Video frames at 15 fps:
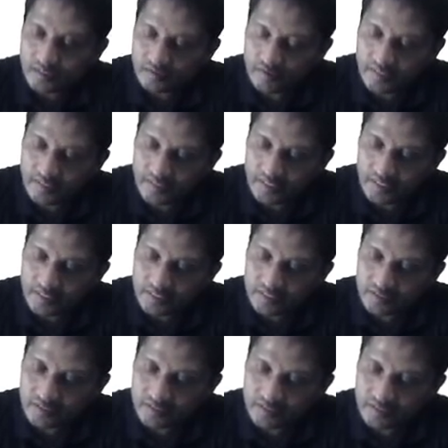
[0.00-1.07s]
Okay, and then
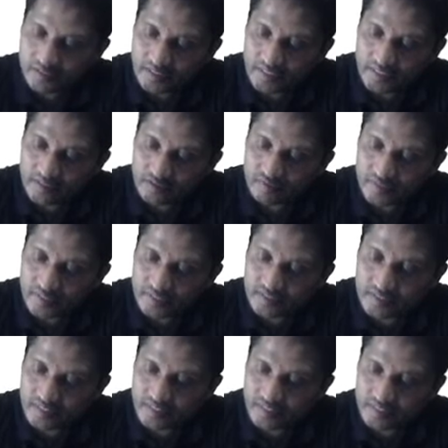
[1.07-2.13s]
this is sin 2x
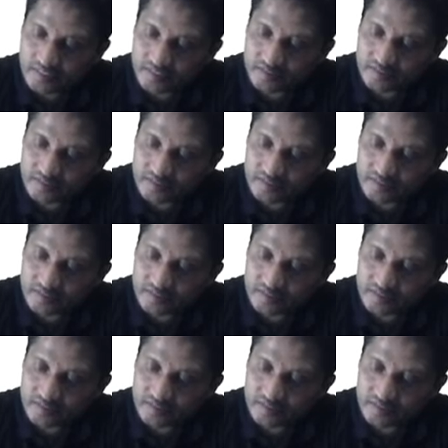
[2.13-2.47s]
dx is